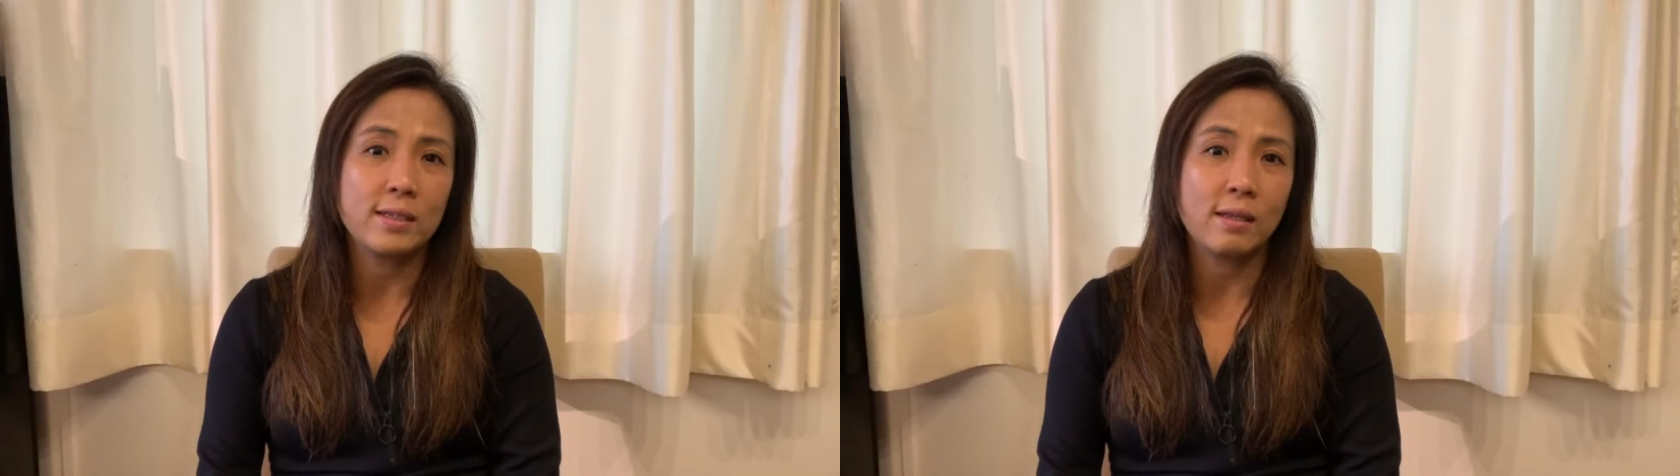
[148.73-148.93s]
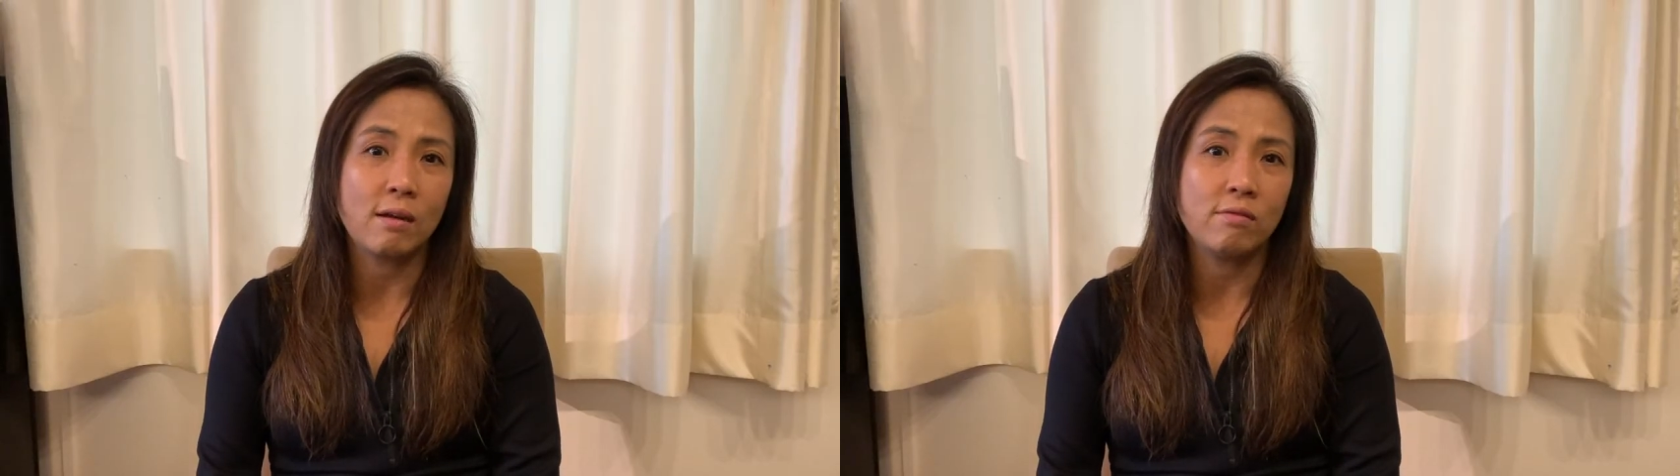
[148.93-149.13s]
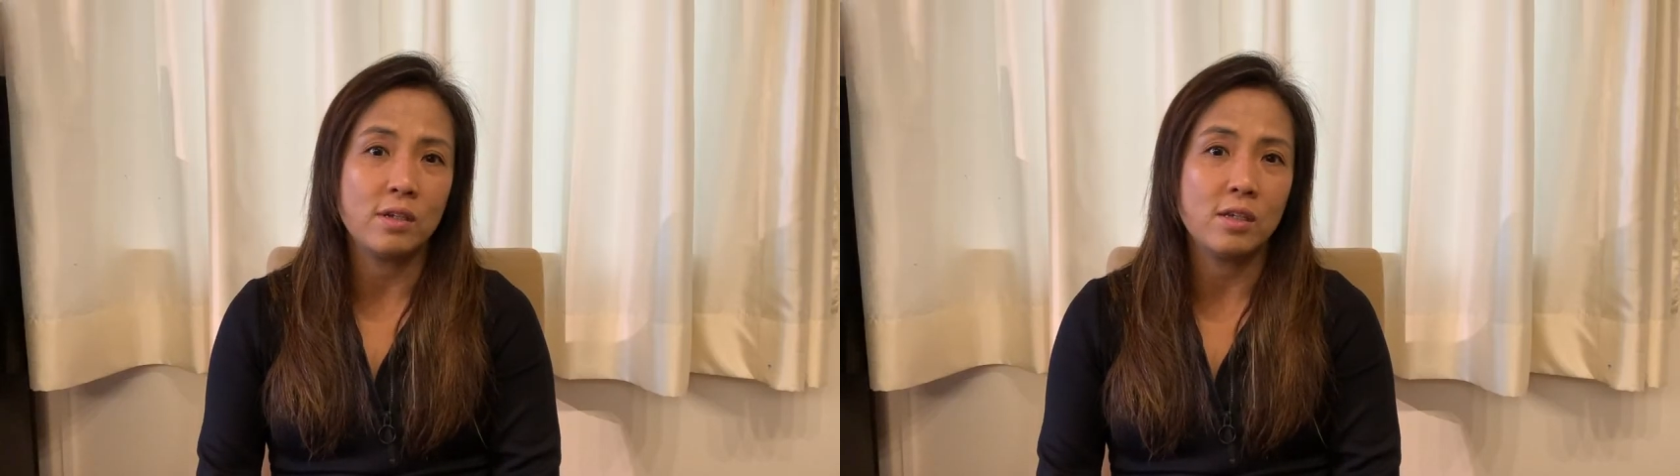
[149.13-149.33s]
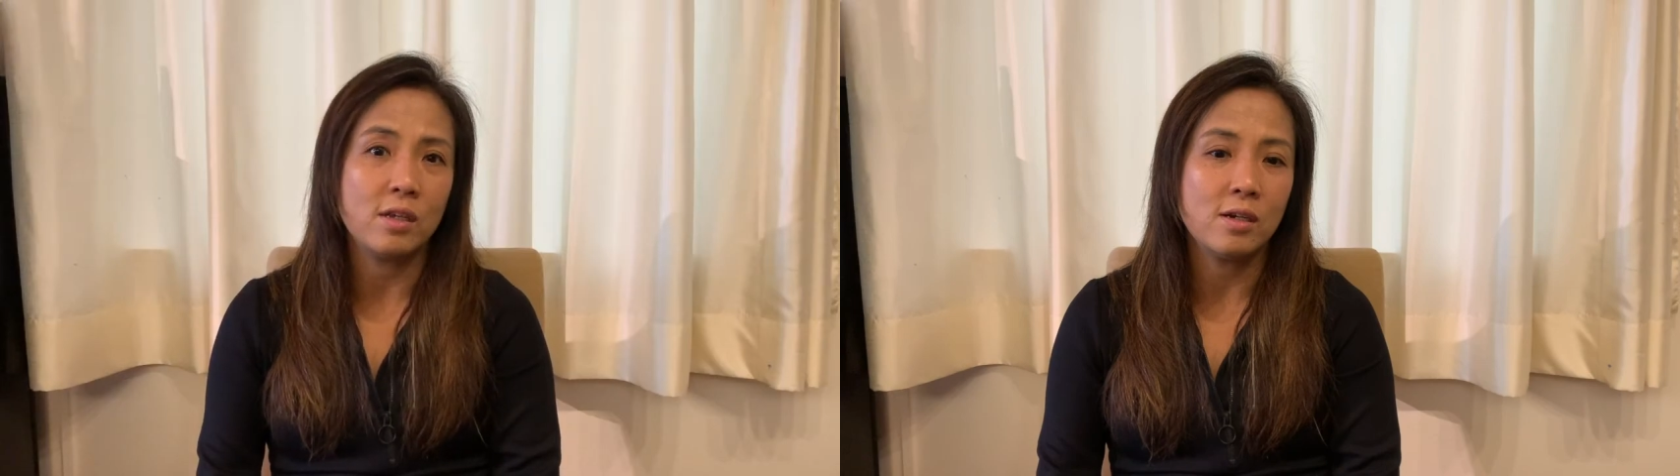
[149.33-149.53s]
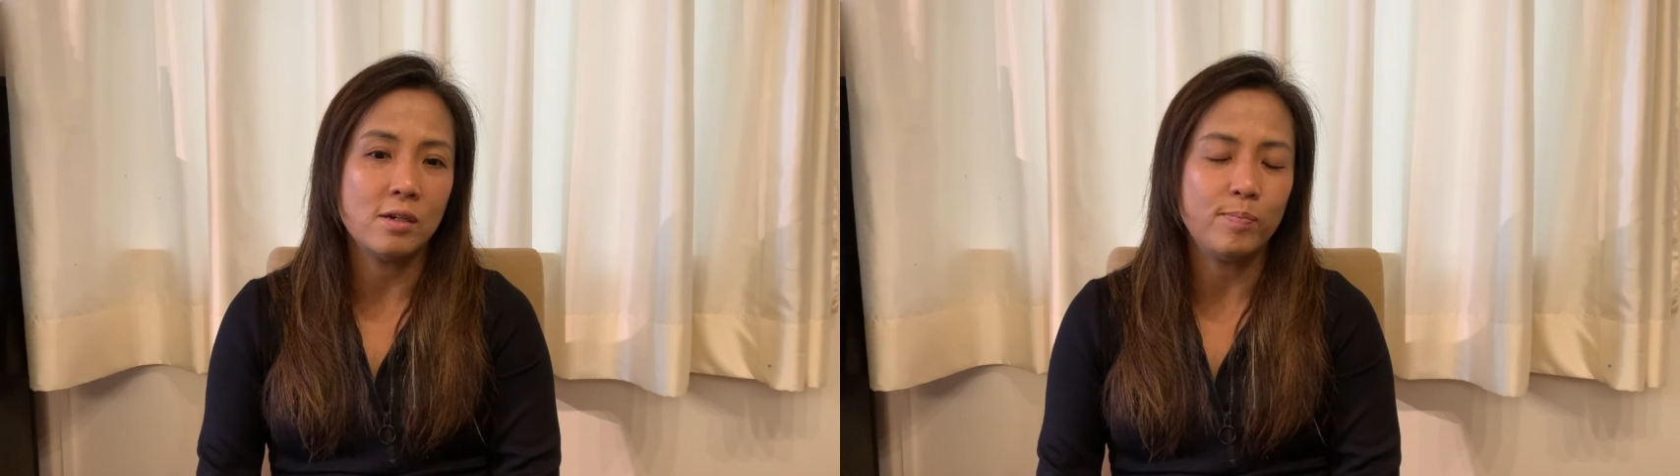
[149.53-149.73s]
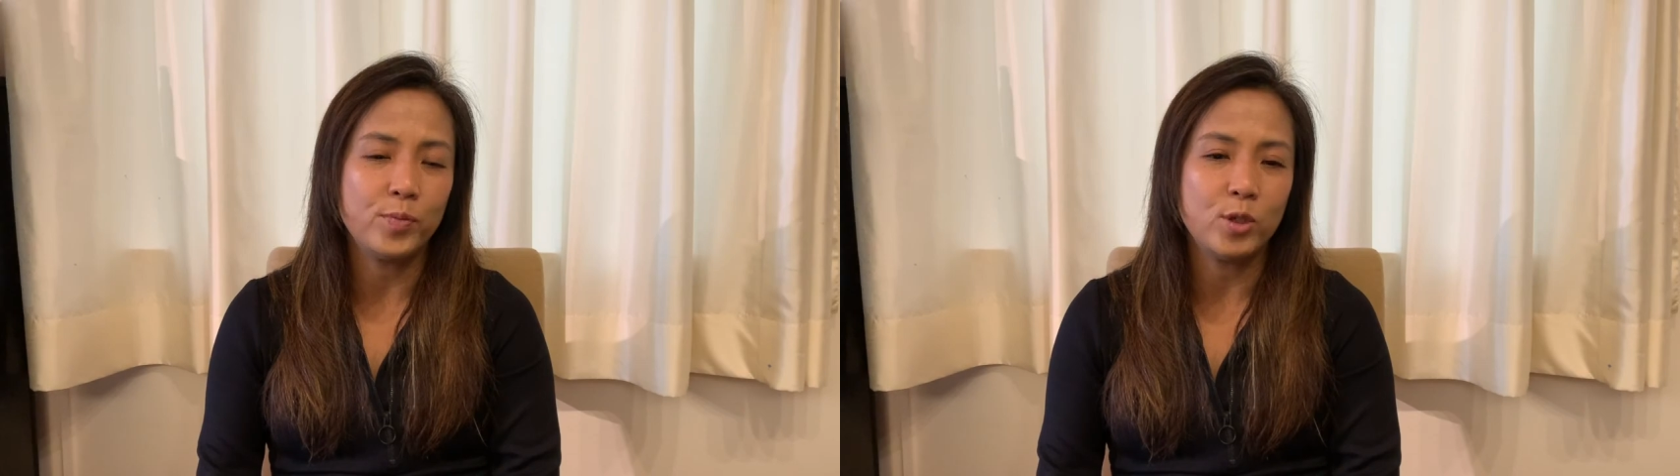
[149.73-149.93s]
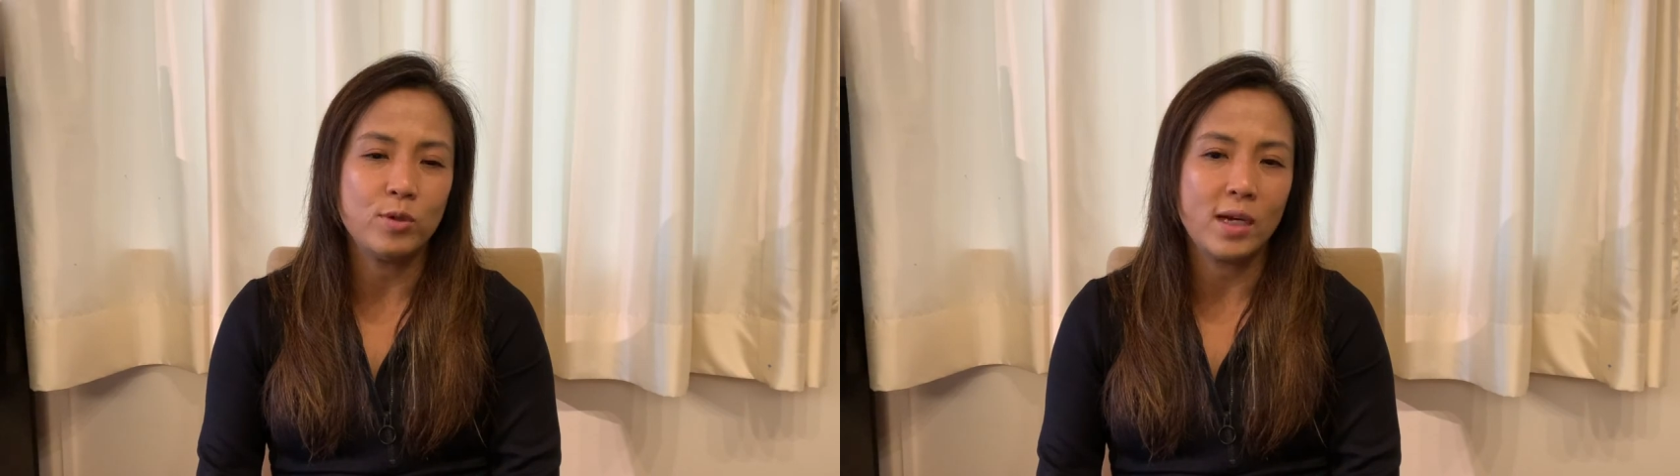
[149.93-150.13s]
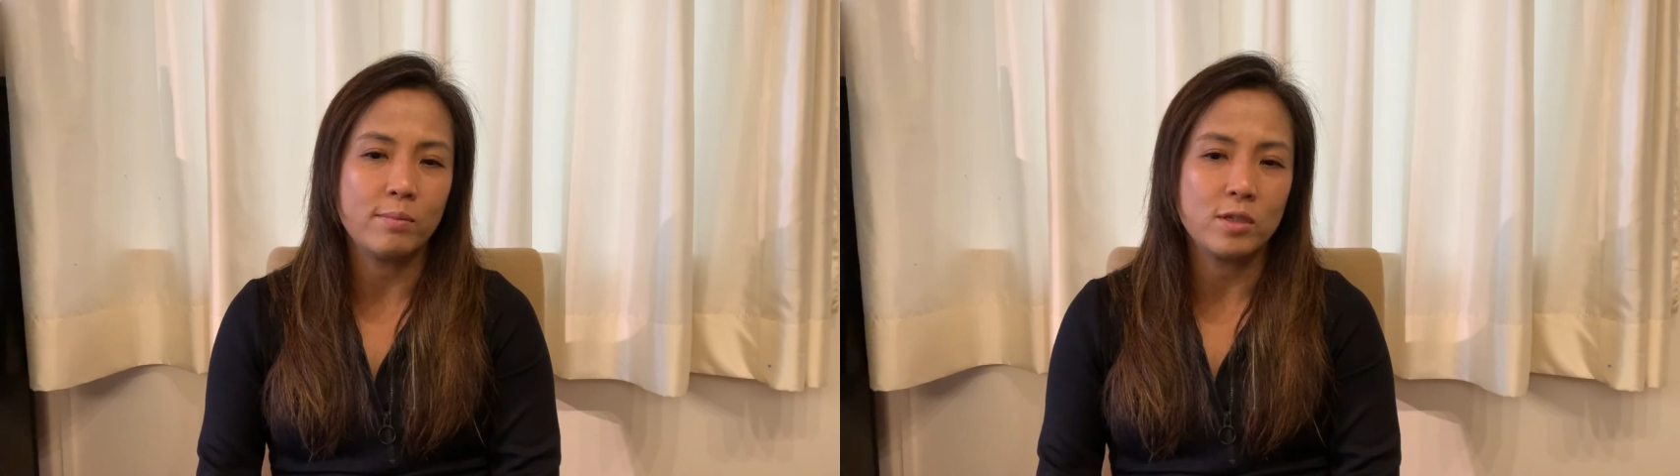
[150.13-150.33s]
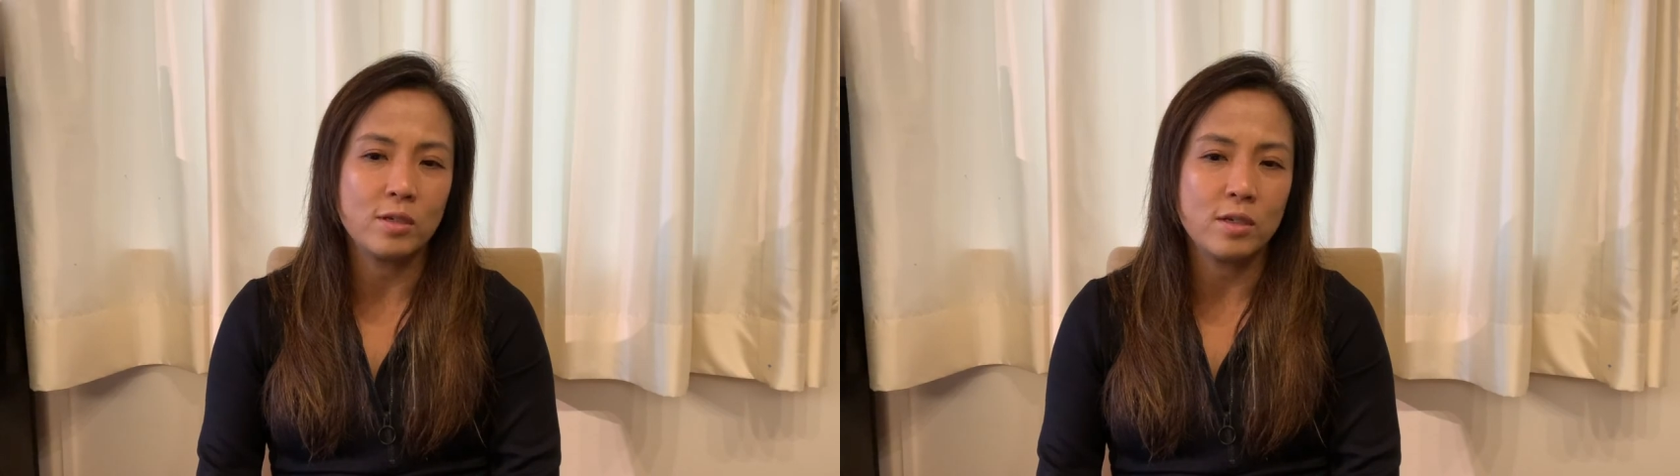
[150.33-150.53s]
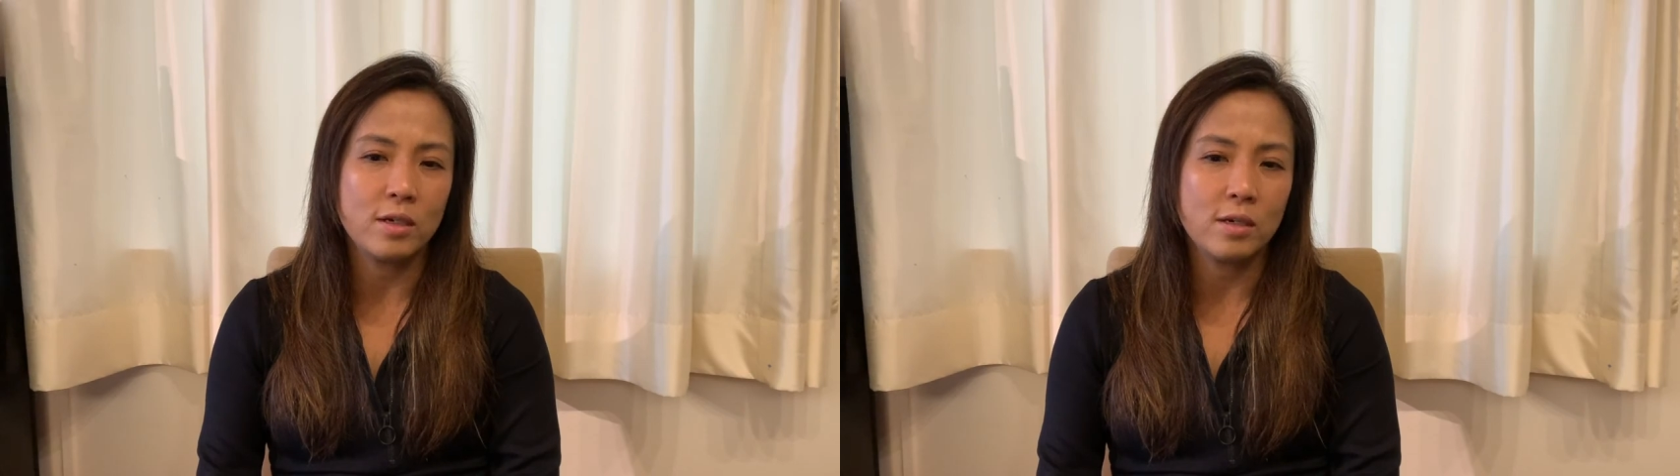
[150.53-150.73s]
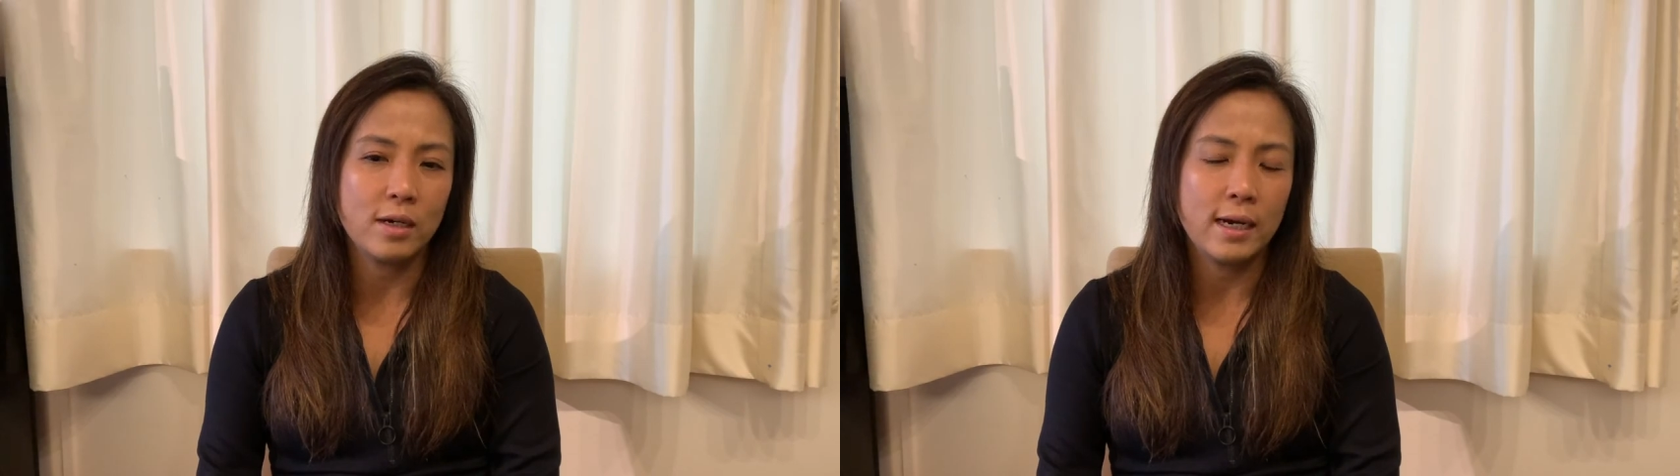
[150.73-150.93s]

every year, two times a year.